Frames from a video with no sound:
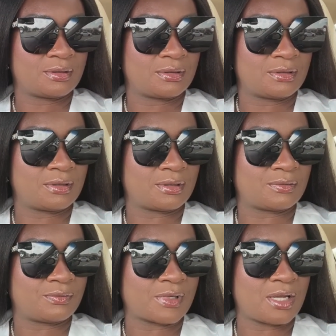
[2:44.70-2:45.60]

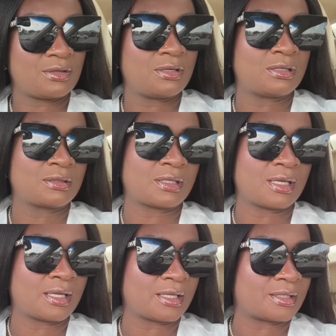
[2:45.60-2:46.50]
All right. Oh,
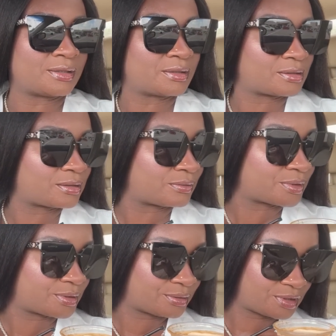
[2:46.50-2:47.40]
God, it looks so
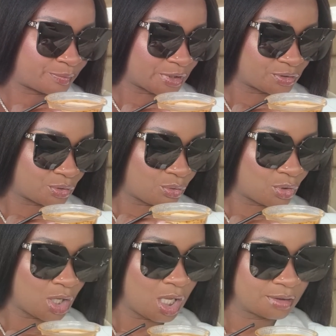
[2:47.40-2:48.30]
good. It smells so
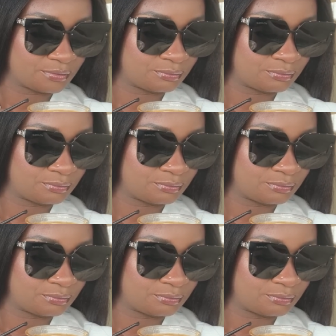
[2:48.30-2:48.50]
good.